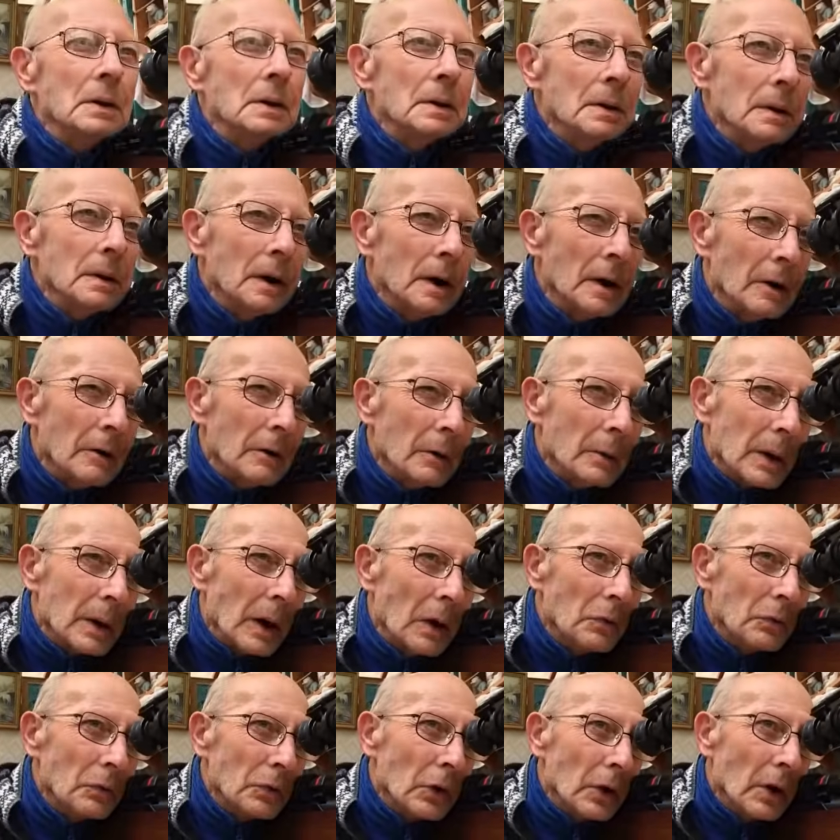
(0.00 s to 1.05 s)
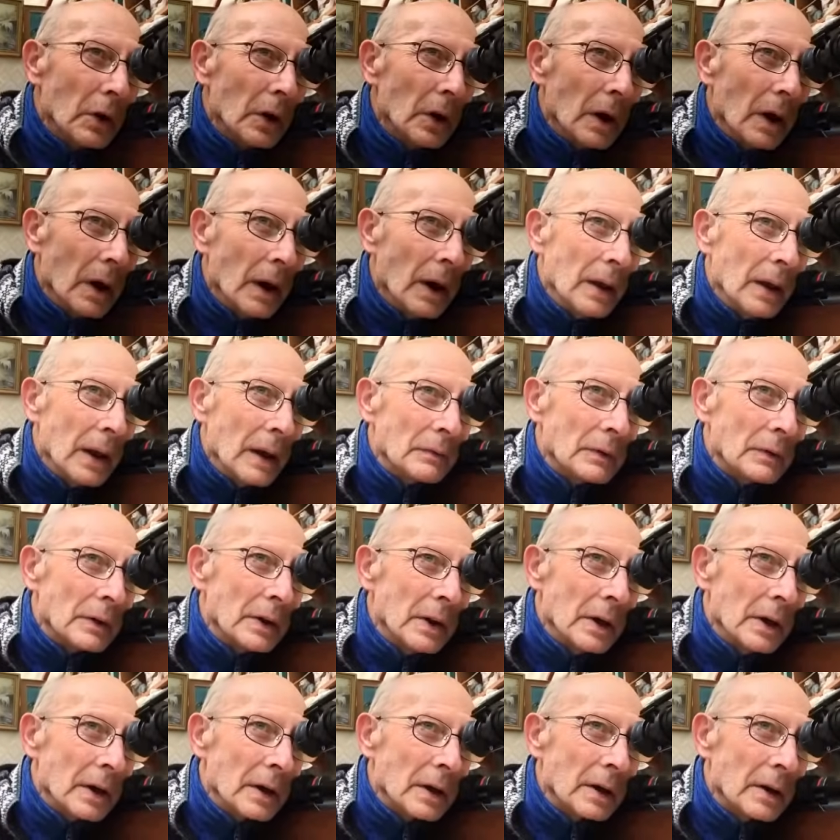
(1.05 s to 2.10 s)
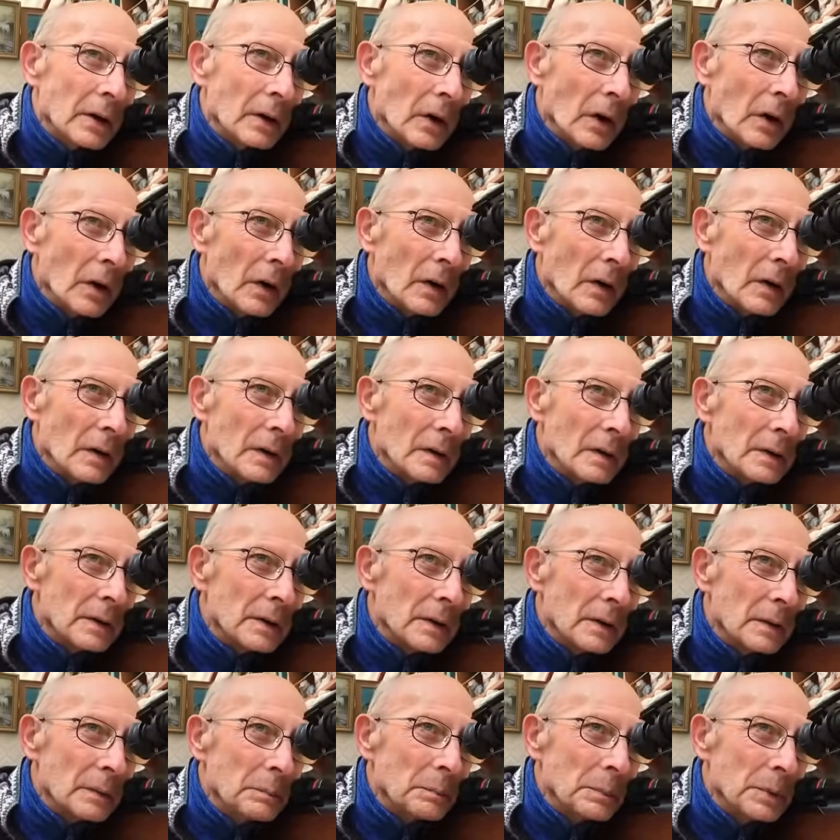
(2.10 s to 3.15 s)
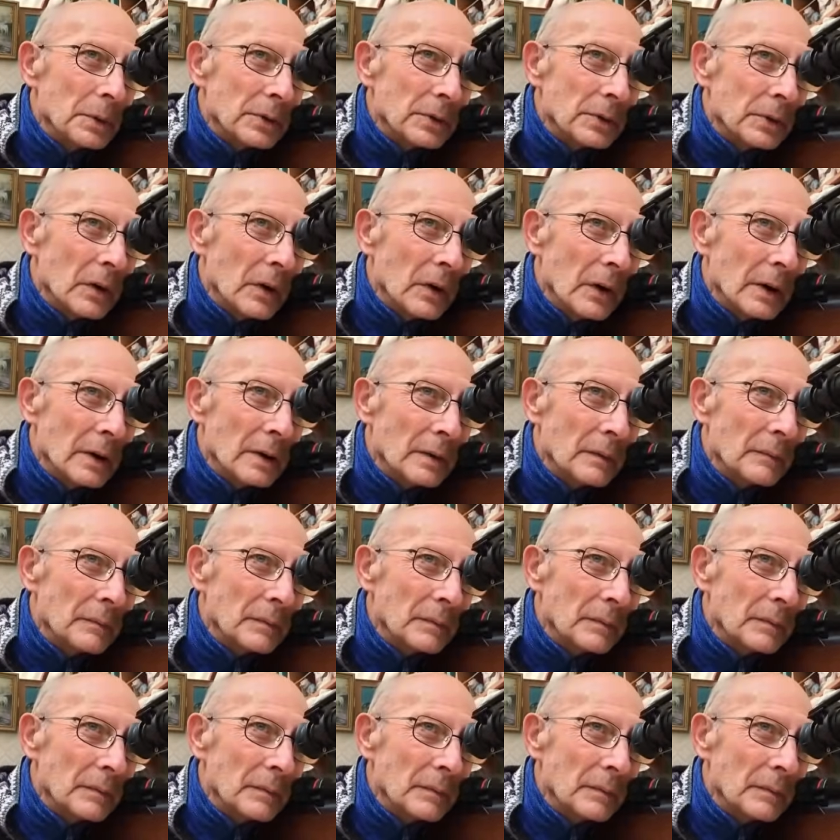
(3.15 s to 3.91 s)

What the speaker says: Alright, we'll go for another nick beside it.